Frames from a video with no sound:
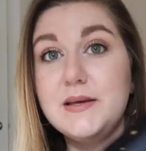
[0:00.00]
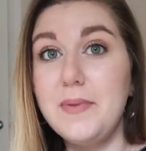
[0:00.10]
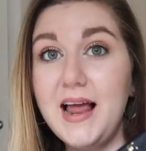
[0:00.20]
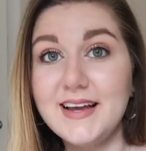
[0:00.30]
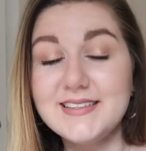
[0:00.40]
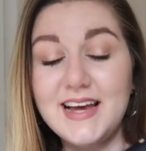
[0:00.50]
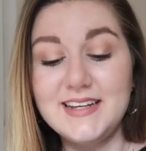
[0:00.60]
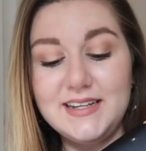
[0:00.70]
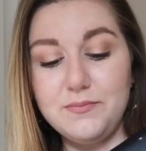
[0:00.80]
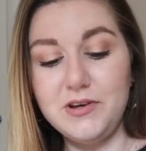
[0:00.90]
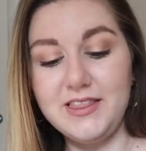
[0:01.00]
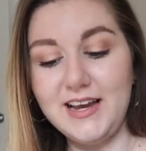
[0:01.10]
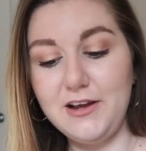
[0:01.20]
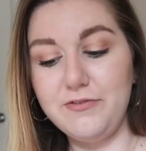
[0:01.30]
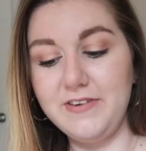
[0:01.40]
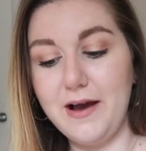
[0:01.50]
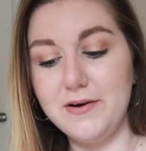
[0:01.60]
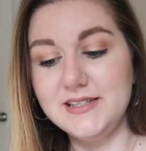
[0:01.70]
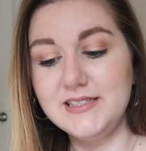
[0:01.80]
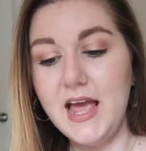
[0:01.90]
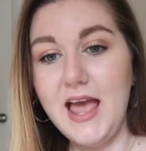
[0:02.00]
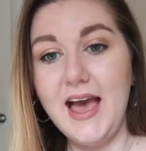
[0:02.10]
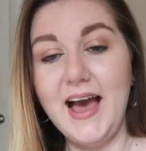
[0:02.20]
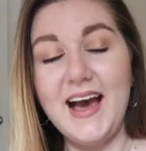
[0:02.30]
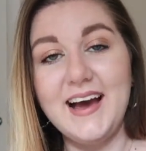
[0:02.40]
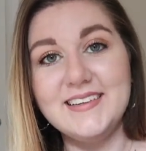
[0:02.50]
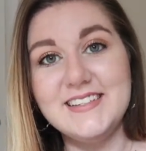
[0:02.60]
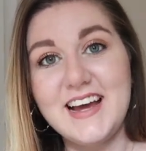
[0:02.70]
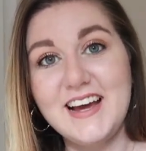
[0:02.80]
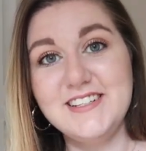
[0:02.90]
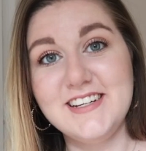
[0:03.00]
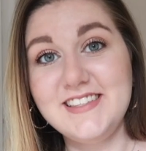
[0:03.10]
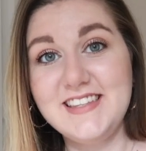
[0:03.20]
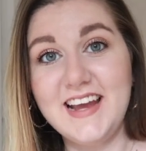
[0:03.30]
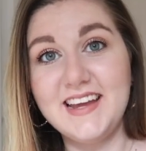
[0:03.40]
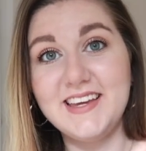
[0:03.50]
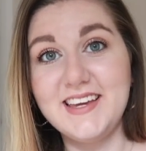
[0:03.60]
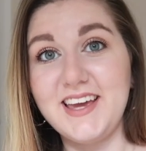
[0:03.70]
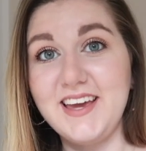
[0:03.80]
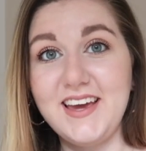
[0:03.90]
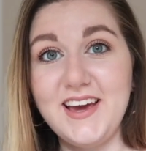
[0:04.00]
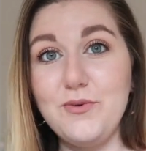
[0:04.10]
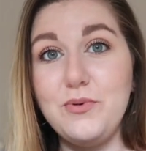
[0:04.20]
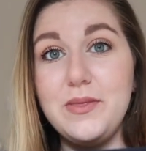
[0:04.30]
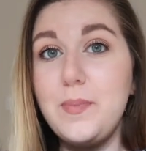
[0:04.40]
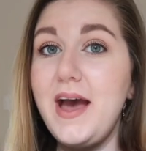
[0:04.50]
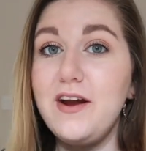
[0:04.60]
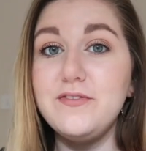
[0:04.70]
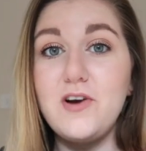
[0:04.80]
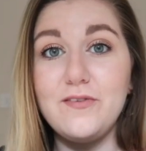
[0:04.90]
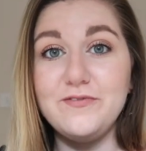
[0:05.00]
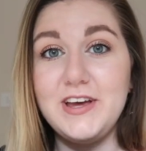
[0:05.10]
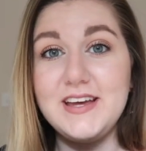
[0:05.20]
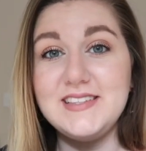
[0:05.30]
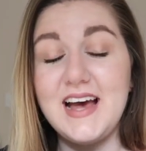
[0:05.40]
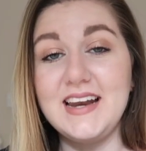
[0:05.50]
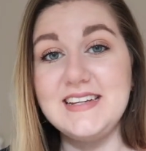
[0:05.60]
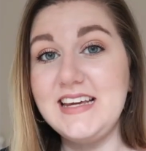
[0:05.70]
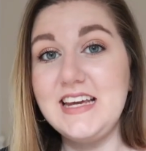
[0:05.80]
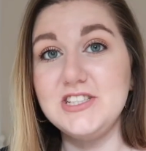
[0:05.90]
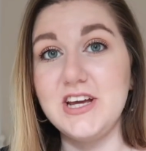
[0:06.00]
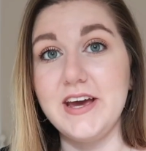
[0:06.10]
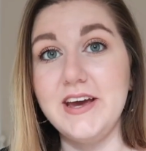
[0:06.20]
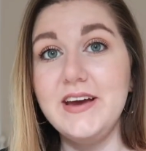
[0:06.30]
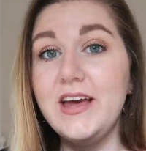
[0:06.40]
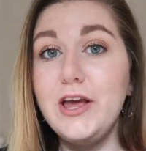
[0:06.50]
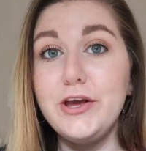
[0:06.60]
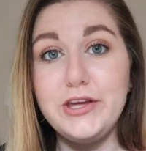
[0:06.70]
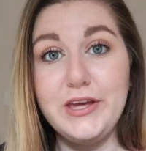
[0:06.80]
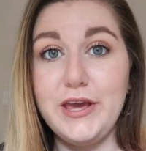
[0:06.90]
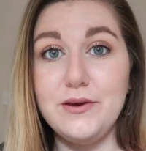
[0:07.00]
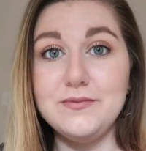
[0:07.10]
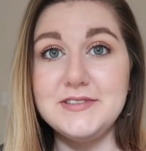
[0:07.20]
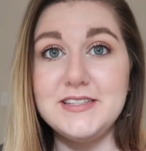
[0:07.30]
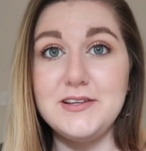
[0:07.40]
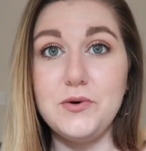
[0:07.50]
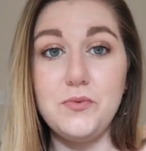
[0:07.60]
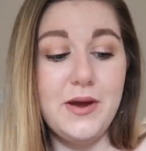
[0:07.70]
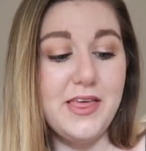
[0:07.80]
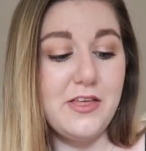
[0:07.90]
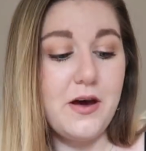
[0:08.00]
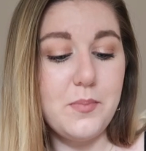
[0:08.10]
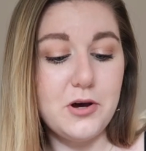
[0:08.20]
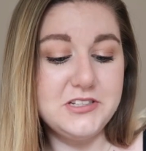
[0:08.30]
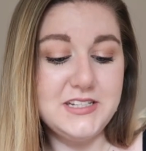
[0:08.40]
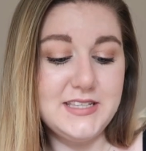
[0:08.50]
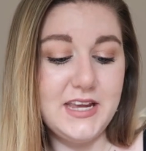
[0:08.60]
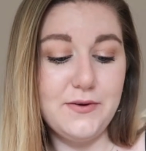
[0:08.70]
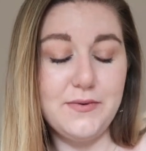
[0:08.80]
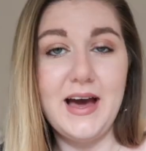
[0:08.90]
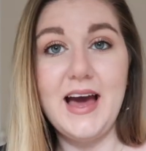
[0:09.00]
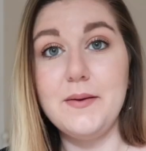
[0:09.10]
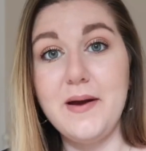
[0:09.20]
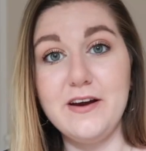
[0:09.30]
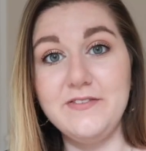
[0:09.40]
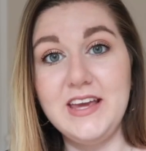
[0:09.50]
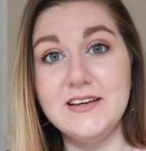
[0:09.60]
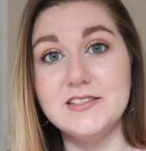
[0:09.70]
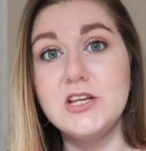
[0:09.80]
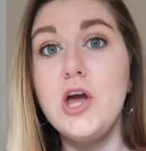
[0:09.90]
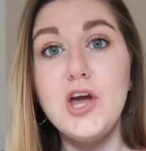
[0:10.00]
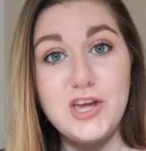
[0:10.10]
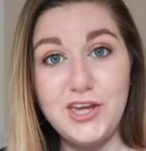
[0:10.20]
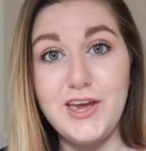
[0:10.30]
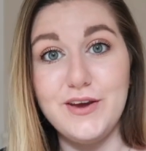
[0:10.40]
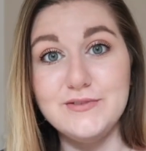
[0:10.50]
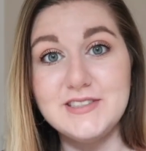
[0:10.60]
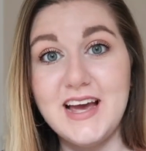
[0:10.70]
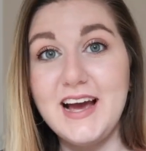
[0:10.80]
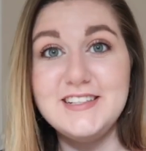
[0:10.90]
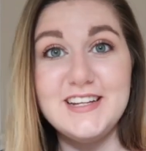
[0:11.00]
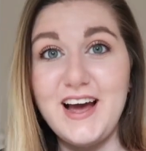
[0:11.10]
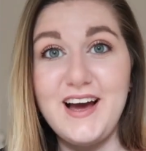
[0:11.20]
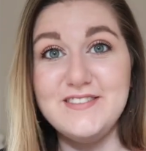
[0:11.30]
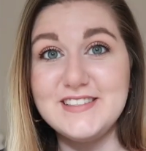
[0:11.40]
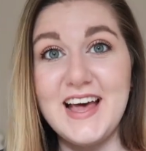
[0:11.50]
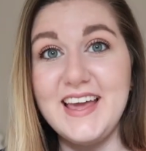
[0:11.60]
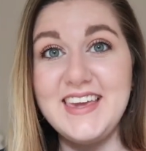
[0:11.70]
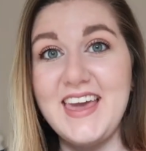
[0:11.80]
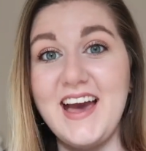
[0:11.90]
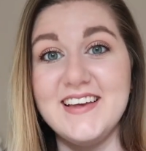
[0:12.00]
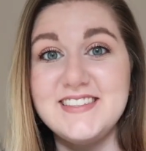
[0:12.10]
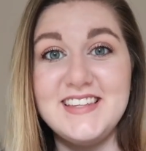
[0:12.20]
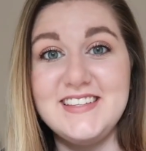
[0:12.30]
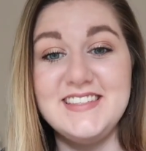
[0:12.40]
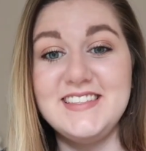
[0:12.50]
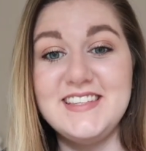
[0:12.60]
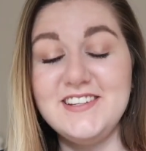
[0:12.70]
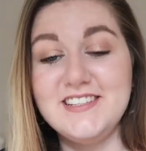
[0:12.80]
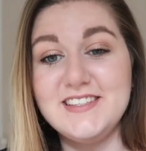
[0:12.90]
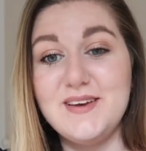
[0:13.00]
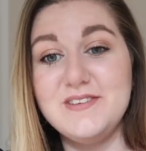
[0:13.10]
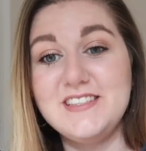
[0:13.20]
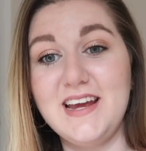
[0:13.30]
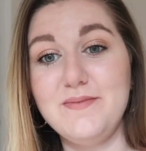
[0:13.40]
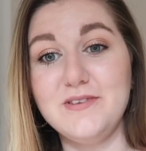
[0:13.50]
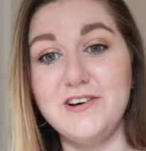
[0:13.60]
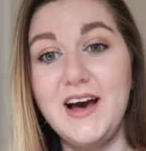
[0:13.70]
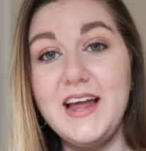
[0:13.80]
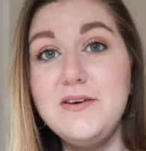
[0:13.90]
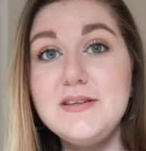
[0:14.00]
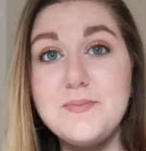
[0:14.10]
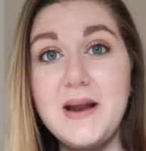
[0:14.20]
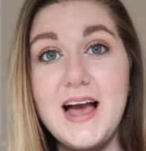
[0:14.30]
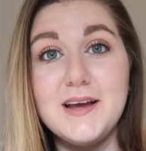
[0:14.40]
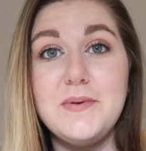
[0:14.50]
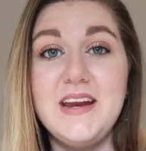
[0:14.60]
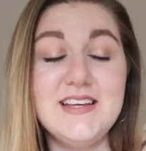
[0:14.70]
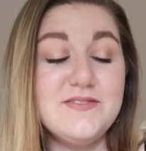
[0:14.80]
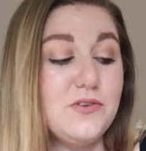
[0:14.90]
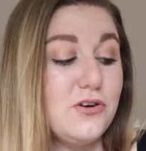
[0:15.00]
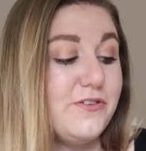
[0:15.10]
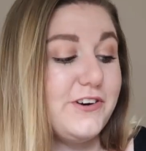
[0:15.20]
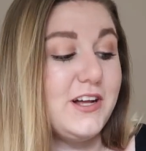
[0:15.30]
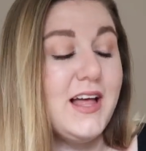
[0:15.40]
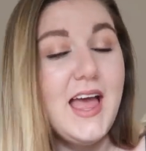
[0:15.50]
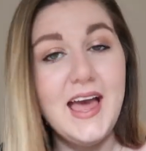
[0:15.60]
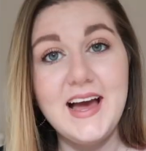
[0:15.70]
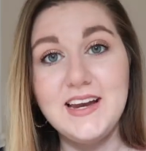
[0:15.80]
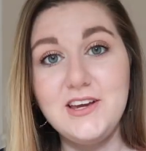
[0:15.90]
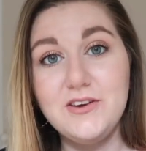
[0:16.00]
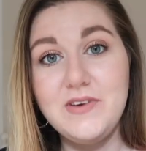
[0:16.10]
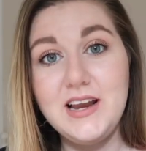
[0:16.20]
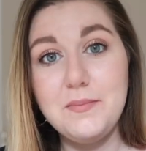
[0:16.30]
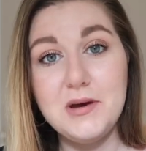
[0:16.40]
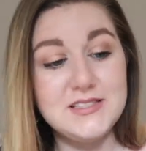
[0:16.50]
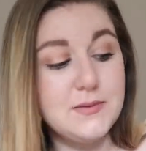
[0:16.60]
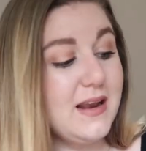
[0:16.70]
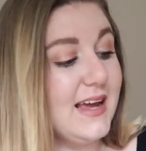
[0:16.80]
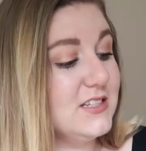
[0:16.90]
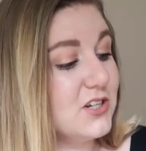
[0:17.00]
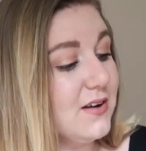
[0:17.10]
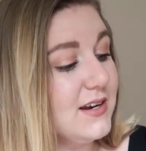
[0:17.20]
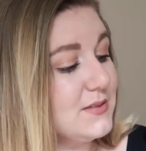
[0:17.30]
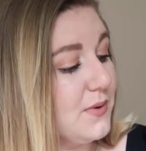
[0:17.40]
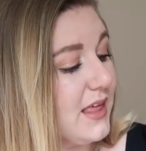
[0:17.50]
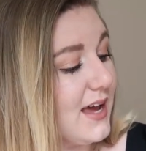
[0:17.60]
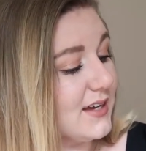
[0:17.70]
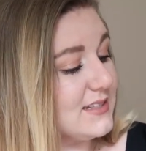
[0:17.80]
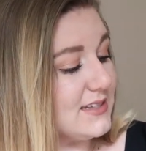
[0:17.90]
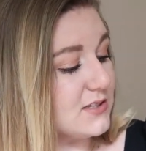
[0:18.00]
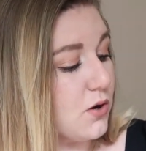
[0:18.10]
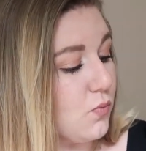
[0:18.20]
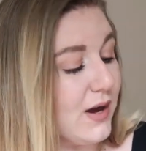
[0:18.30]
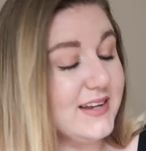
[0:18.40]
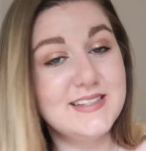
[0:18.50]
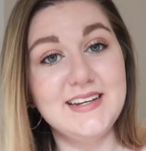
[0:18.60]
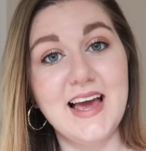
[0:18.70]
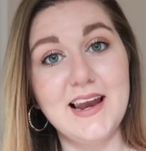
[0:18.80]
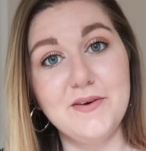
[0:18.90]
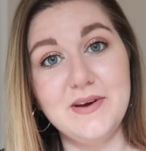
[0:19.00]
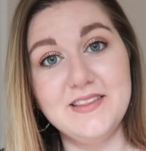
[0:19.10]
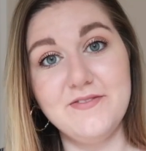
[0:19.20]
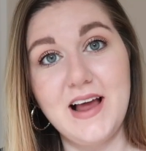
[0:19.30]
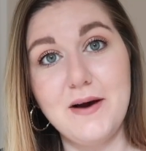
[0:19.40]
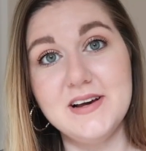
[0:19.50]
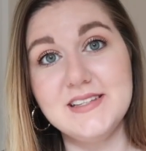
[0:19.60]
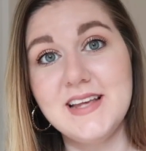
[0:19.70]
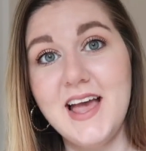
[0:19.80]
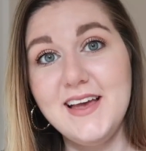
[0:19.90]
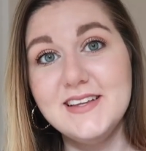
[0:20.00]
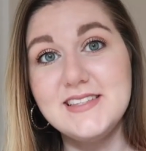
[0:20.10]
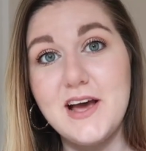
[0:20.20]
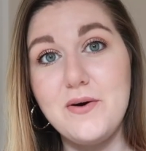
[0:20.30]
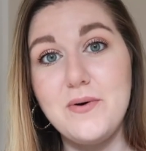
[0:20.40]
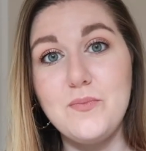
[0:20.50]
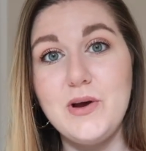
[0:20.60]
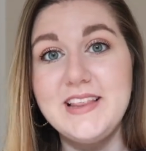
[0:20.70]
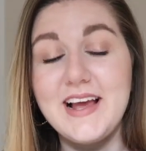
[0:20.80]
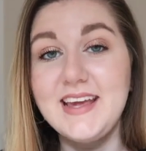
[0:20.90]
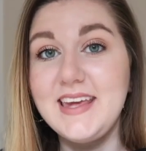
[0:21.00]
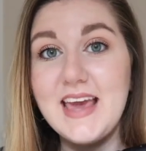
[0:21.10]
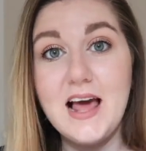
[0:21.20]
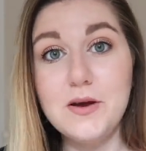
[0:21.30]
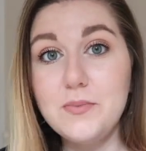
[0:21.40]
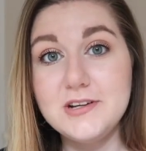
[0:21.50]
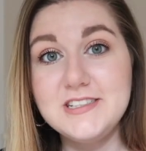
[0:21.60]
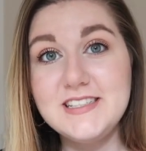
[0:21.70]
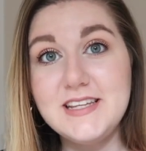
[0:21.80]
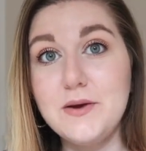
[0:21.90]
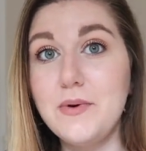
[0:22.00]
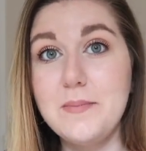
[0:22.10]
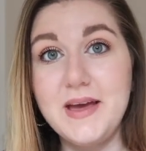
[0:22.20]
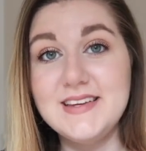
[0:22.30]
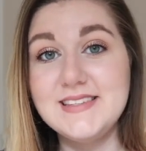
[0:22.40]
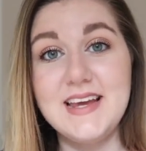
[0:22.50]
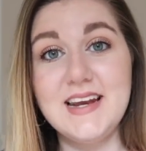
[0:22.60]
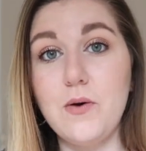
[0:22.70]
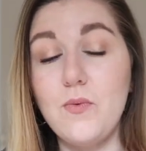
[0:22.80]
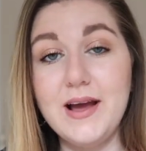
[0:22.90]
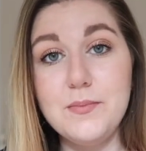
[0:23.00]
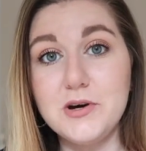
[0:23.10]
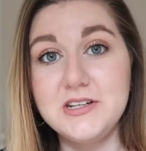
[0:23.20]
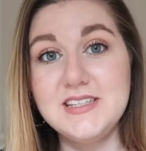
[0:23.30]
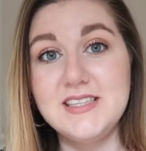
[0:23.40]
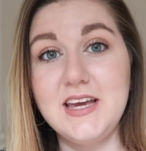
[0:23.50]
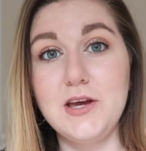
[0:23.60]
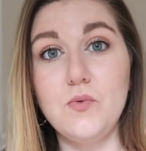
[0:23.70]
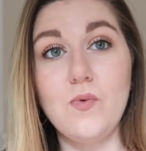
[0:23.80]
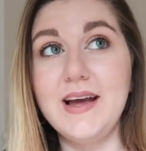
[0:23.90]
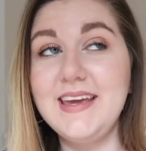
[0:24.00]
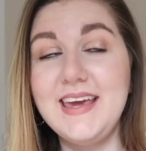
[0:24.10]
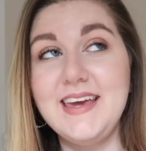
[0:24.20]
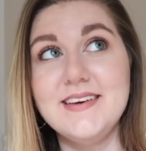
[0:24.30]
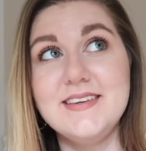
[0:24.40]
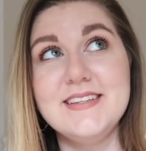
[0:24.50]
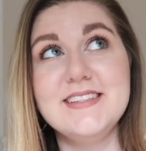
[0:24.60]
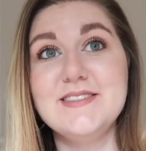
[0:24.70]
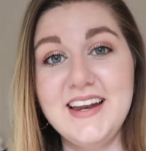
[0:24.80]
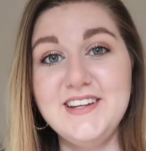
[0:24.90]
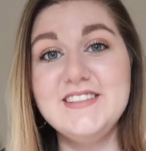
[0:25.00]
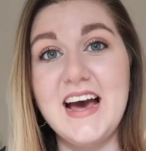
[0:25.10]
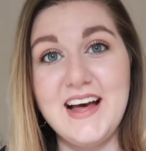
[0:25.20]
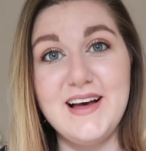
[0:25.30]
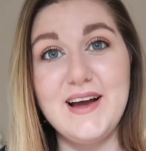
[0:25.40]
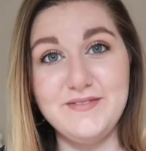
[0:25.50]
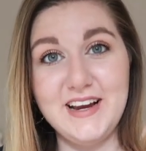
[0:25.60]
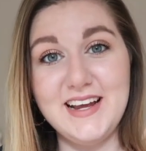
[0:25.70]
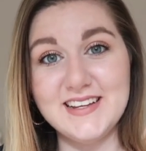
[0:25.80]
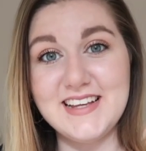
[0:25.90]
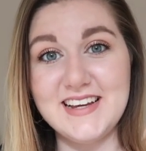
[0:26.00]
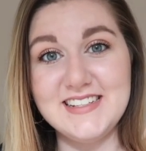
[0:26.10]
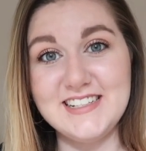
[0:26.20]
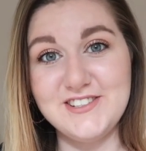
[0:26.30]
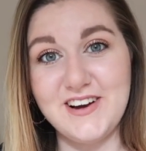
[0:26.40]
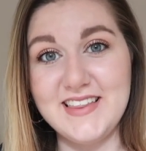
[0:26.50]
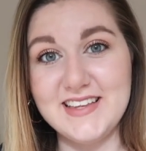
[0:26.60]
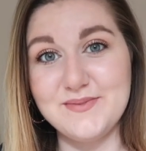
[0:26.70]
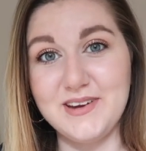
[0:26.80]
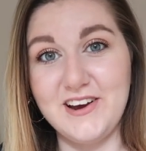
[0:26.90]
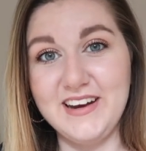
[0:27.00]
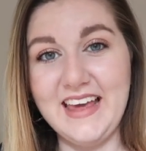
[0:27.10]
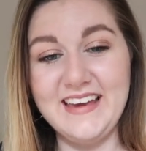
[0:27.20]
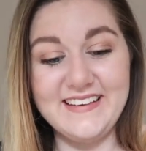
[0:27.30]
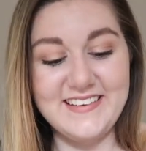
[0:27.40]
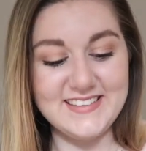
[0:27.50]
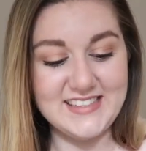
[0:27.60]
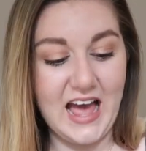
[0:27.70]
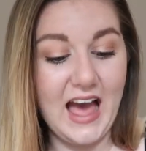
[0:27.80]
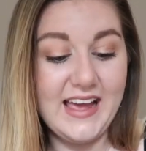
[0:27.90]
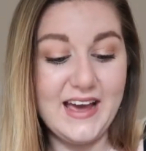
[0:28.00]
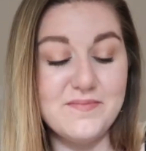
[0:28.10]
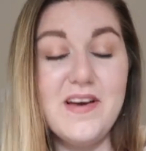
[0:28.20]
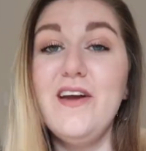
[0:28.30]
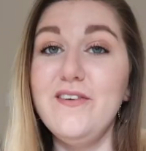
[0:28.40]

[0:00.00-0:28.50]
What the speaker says: It's a black satin with the little flowers, and I just think with a pair of Converse and a t-shirt, cute, with a bodysuit and a pair of heels, cute. I was like, yes, this is such a summer staple. I know it's black, but it is floral, and you can really put some light colors with it because it's got white and yellow in the flowers. So with like a yellow bodysuit, amazing, a white bodysuit, white heels. Can you tell I'm really excited to try this one on? Because I am